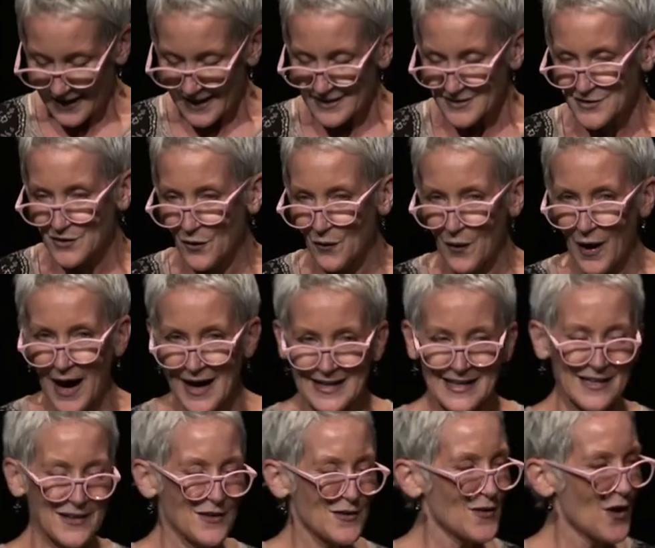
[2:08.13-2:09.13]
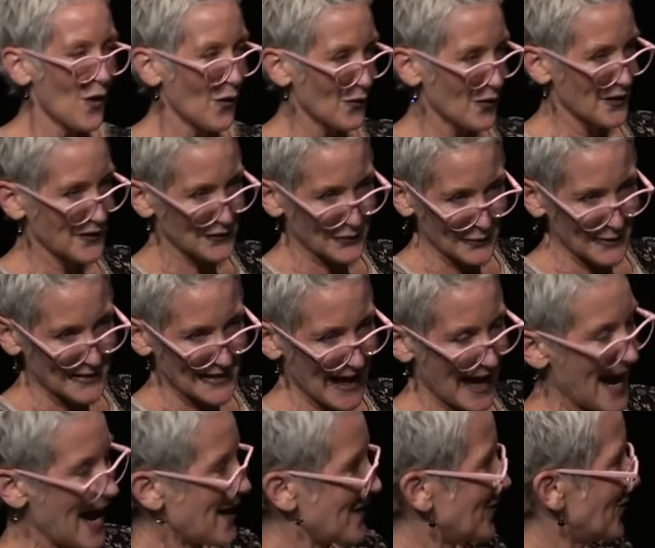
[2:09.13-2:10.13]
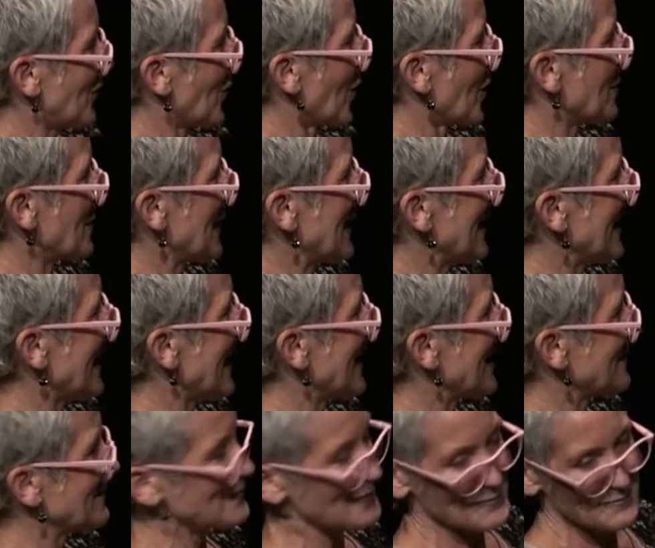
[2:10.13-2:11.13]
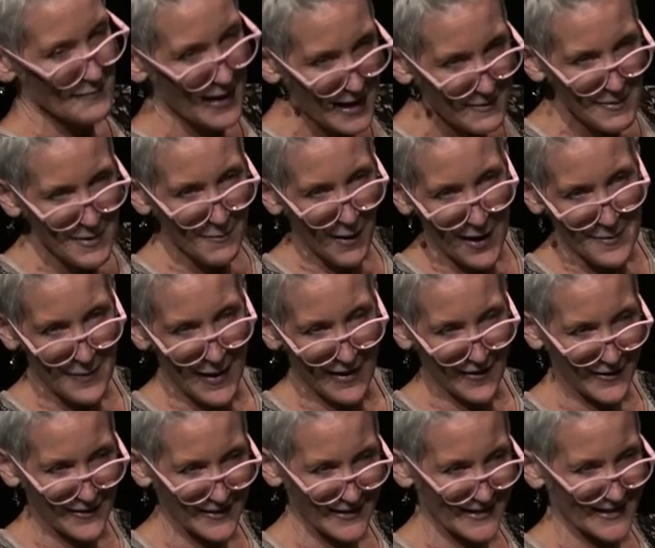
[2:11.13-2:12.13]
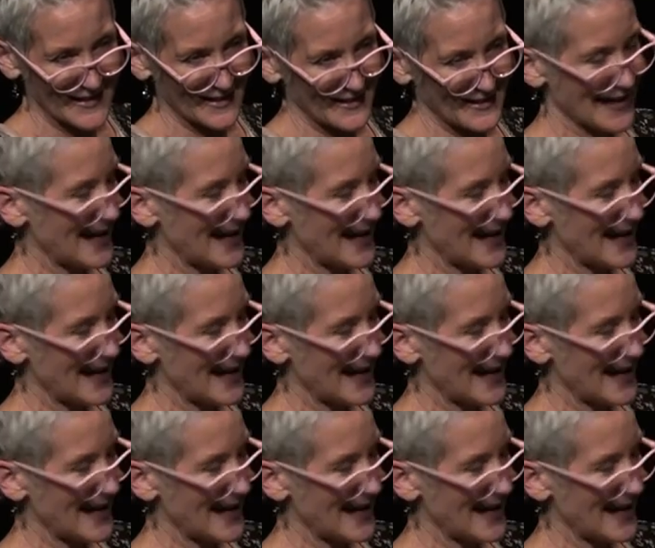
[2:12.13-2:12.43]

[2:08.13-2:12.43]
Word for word: So I didn't know this was ahead for me, and maybe my parents